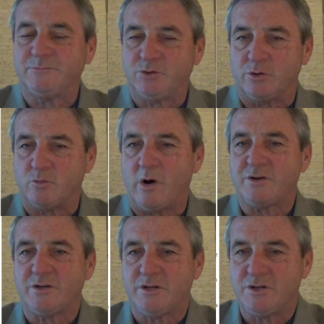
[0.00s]
George
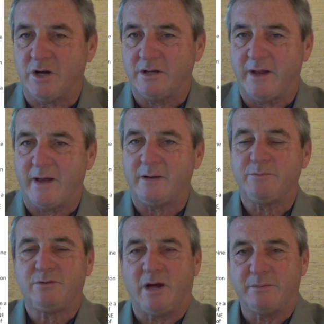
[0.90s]
Washington, John
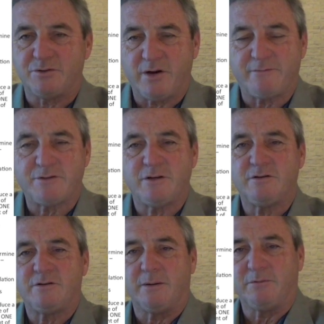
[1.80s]
Adams, Thomas
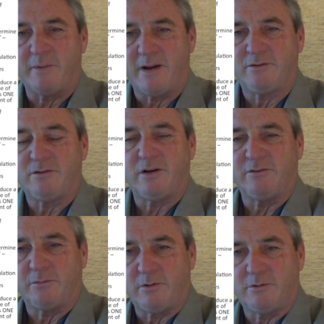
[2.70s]
Jefferson, James Madison,
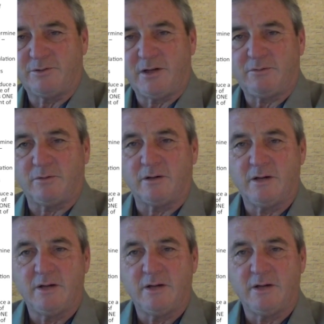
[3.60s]
James Monroe, etc.